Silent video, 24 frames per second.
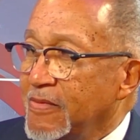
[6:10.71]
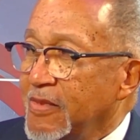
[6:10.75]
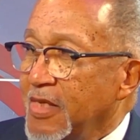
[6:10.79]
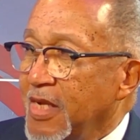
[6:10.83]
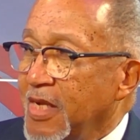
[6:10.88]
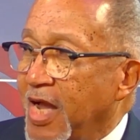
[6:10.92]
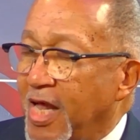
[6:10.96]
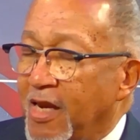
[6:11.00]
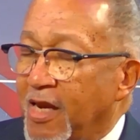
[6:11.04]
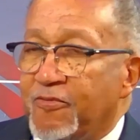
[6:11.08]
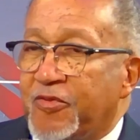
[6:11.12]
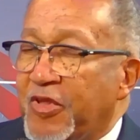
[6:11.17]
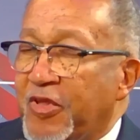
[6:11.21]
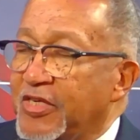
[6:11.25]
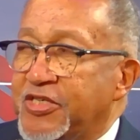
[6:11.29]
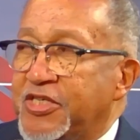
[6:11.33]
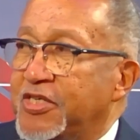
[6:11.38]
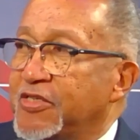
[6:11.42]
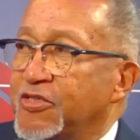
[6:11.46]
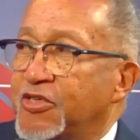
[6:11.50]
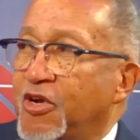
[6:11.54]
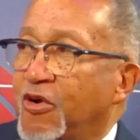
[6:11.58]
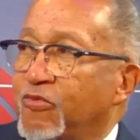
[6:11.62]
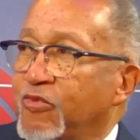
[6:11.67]
I don't think
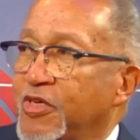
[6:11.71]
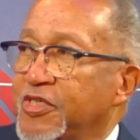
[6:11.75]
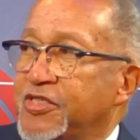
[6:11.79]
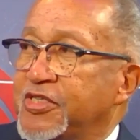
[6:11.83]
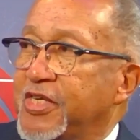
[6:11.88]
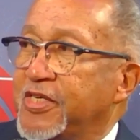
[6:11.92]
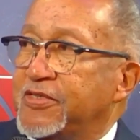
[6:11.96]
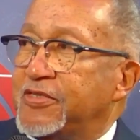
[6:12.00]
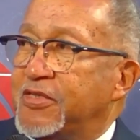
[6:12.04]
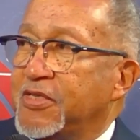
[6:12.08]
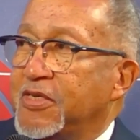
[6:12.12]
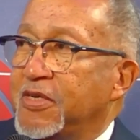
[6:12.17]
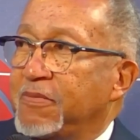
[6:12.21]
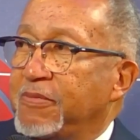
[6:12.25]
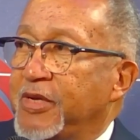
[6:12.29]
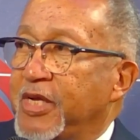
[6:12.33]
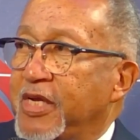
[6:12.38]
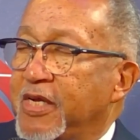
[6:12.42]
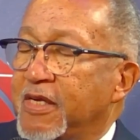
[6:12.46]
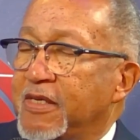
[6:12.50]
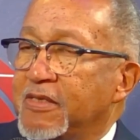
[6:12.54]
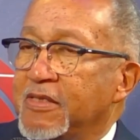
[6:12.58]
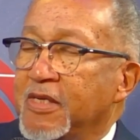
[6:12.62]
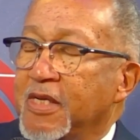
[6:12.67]
she's going to resist the
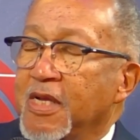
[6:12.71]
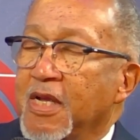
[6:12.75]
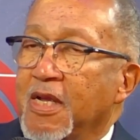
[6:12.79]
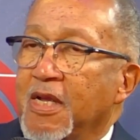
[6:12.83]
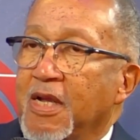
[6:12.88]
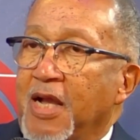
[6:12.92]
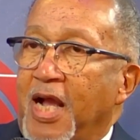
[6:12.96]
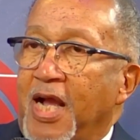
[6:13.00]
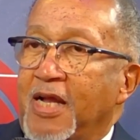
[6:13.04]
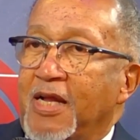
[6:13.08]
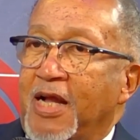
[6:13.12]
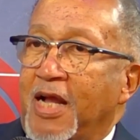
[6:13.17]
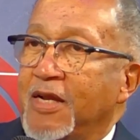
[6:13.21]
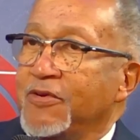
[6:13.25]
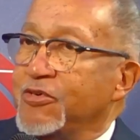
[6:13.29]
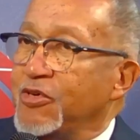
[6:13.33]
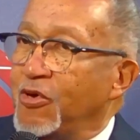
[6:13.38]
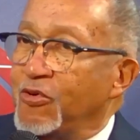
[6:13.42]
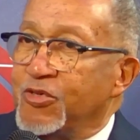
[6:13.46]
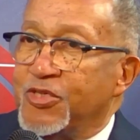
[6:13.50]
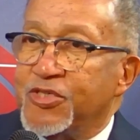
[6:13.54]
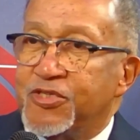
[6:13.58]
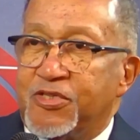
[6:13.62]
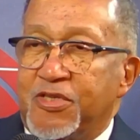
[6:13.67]
demand. I know
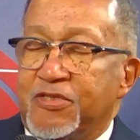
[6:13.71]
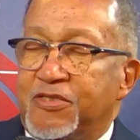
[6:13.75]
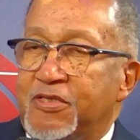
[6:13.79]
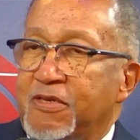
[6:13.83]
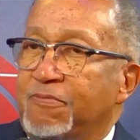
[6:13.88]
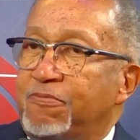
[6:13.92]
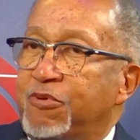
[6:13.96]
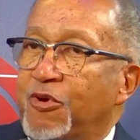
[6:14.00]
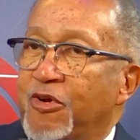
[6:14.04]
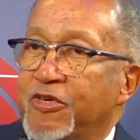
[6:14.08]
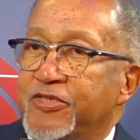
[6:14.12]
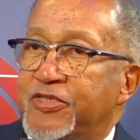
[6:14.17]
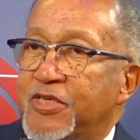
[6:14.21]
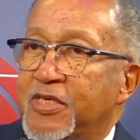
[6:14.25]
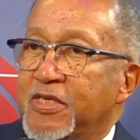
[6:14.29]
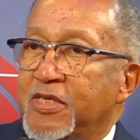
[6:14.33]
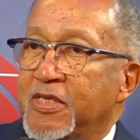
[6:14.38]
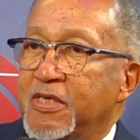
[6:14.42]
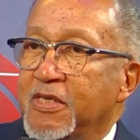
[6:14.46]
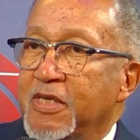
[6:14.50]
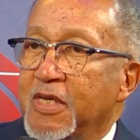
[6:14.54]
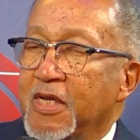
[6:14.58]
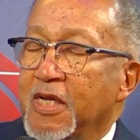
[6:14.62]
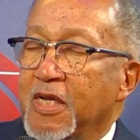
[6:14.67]
the sister personally.
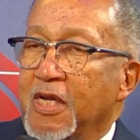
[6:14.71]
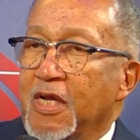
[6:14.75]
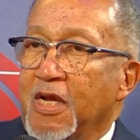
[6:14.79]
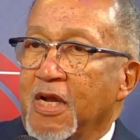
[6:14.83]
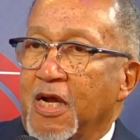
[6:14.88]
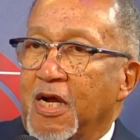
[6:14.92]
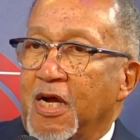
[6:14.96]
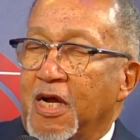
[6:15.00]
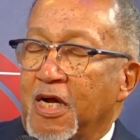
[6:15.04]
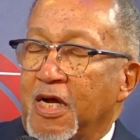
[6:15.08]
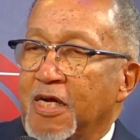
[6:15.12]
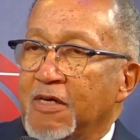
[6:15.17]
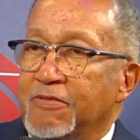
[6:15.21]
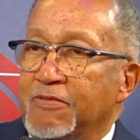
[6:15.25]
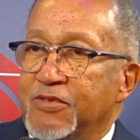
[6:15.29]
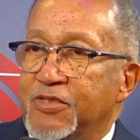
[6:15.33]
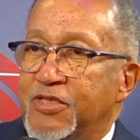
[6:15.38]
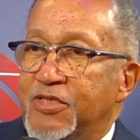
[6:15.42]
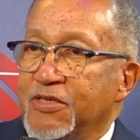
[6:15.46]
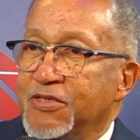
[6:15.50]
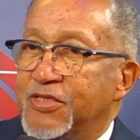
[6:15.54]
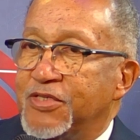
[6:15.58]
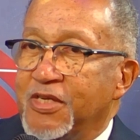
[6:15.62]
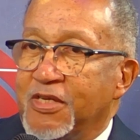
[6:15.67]

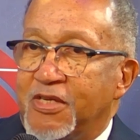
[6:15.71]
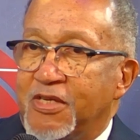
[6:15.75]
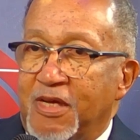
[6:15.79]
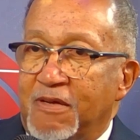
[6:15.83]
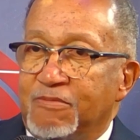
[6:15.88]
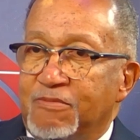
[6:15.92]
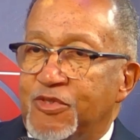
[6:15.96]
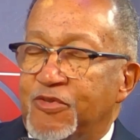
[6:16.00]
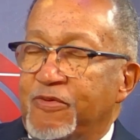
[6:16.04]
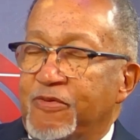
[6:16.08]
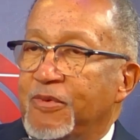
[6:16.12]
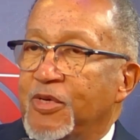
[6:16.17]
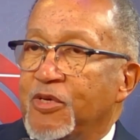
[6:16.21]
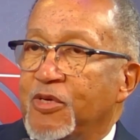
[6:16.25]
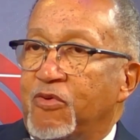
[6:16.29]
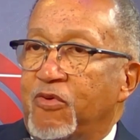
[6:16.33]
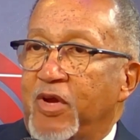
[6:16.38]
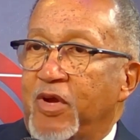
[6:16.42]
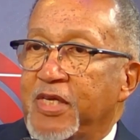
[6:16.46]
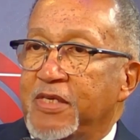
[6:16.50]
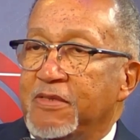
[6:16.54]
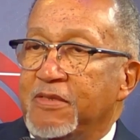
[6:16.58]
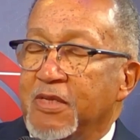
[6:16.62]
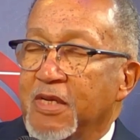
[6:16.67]
Mm-hmm. She comes from a
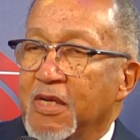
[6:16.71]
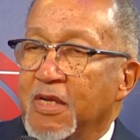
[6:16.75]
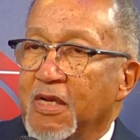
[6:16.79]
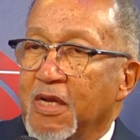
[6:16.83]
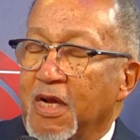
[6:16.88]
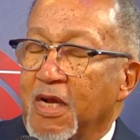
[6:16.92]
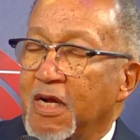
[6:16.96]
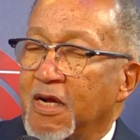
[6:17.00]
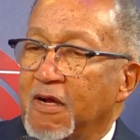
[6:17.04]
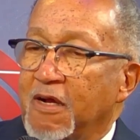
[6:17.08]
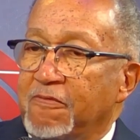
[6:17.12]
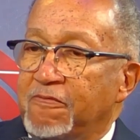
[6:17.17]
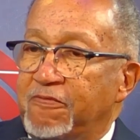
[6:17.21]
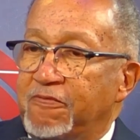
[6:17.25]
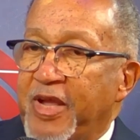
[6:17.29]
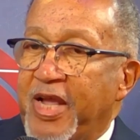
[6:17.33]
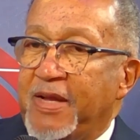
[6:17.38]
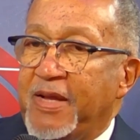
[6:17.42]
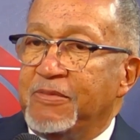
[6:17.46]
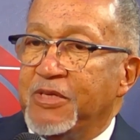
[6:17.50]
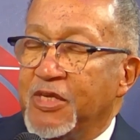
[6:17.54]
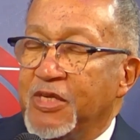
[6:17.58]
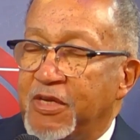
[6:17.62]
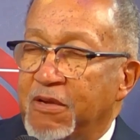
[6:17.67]
great
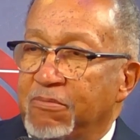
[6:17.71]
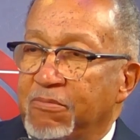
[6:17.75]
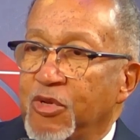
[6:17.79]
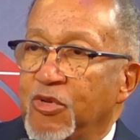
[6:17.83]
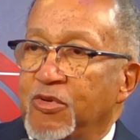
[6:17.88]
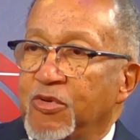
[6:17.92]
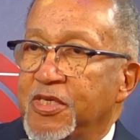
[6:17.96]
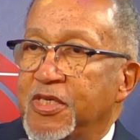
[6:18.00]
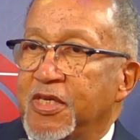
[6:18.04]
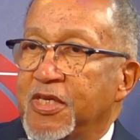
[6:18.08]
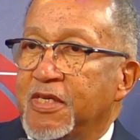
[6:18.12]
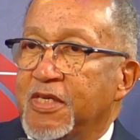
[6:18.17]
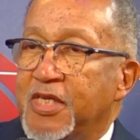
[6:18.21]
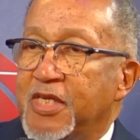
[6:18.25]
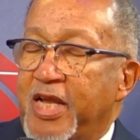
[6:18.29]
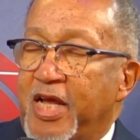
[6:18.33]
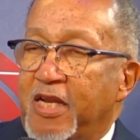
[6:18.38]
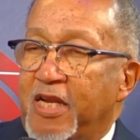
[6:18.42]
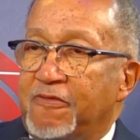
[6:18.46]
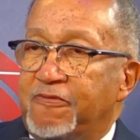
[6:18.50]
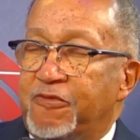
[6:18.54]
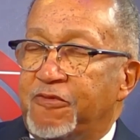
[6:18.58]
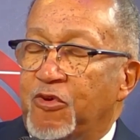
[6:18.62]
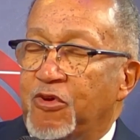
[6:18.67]
family and community in
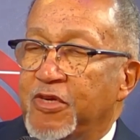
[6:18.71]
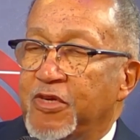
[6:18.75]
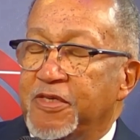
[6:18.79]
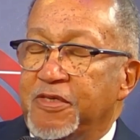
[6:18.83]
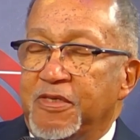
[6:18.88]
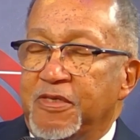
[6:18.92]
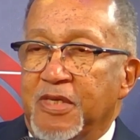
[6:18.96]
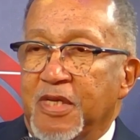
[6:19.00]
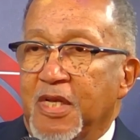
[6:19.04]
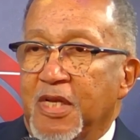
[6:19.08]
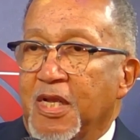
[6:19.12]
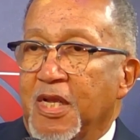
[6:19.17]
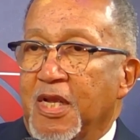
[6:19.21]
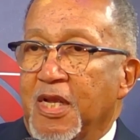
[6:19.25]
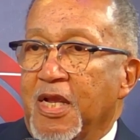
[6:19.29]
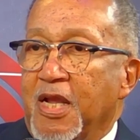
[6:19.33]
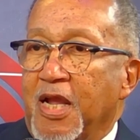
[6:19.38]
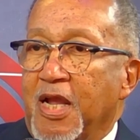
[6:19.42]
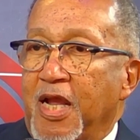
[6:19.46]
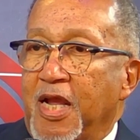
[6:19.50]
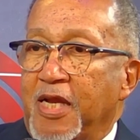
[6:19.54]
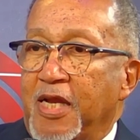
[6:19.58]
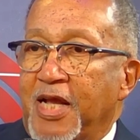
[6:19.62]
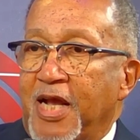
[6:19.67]
California.
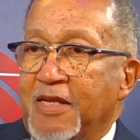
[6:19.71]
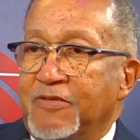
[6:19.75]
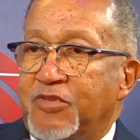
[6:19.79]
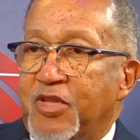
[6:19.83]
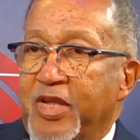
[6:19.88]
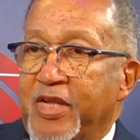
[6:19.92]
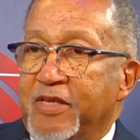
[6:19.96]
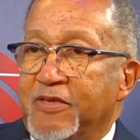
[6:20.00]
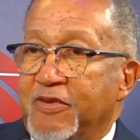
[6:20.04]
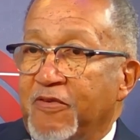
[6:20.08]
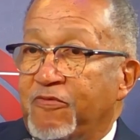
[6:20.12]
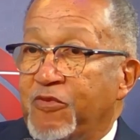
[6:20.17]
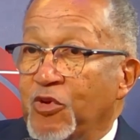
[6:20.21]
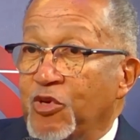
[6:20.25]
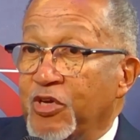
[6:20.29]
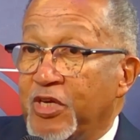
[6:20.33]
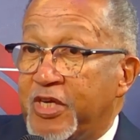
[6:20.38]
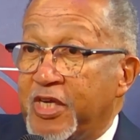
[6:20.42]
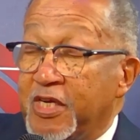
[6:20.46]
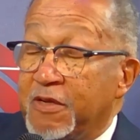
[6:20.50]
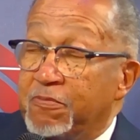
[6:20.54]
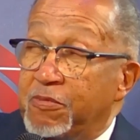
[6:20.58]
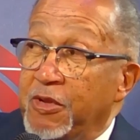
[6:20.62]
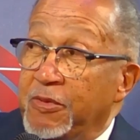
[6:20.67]
And I think if you look
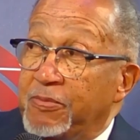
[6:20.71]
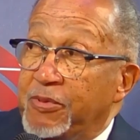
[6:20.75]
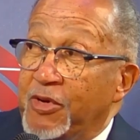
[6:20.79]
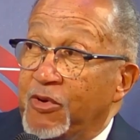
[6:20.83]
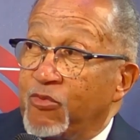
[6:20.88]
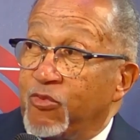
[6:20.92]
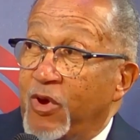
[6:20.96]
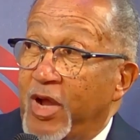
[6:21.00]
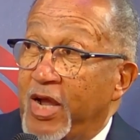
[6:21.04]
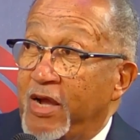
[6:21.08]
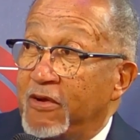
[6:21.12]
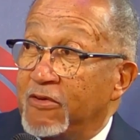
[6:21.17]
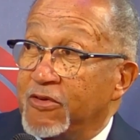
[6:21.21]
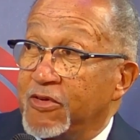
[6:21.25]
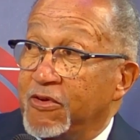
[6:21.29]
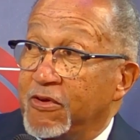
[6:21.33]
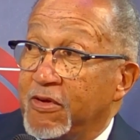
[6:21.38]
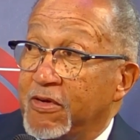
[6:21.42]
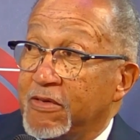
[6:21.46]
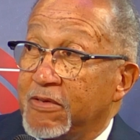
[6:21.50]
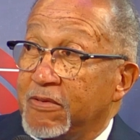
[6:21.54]
at the people around her,